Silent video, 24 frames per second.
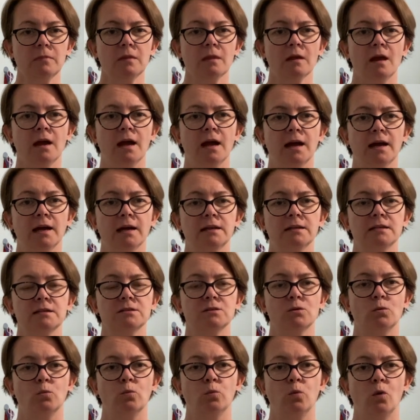and
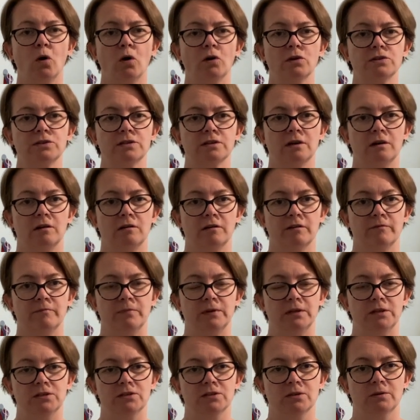what I've
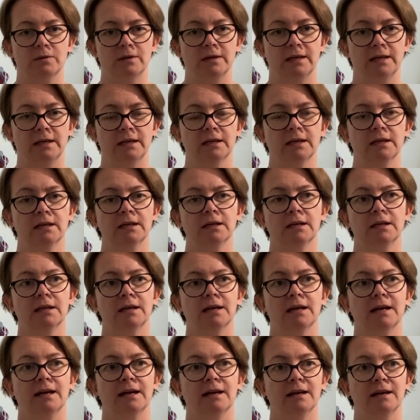been doing
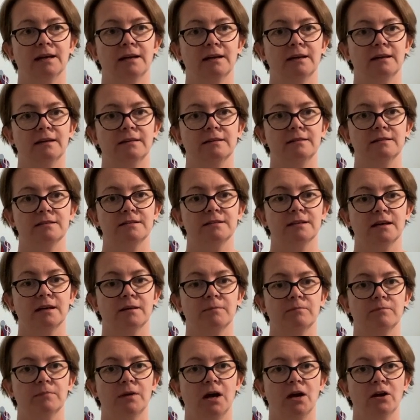and
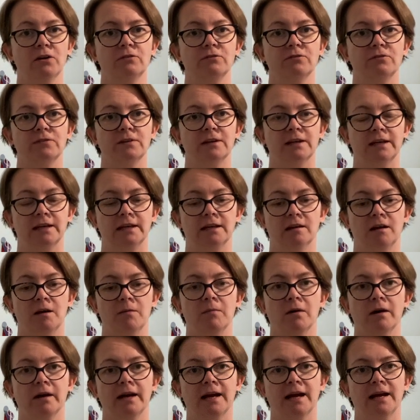um, hopefully I
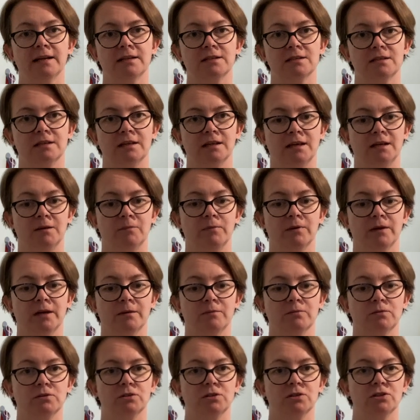might actually be
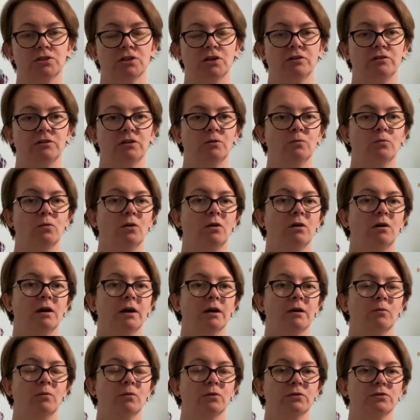able to show you what
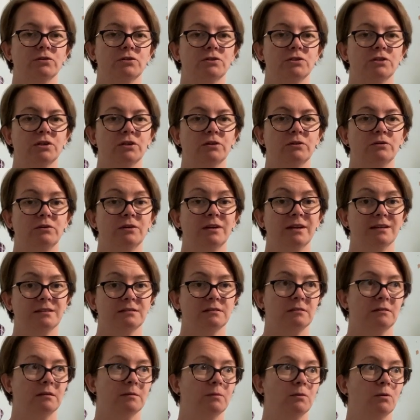I want to do next
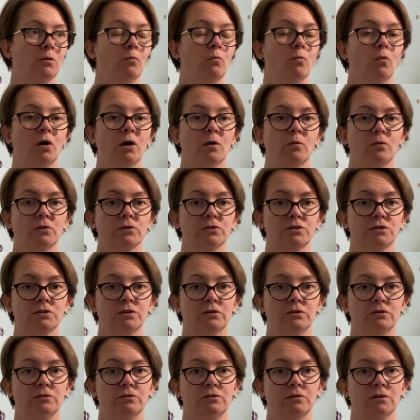time on what I want to
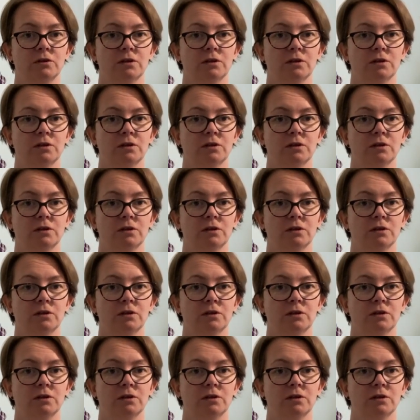do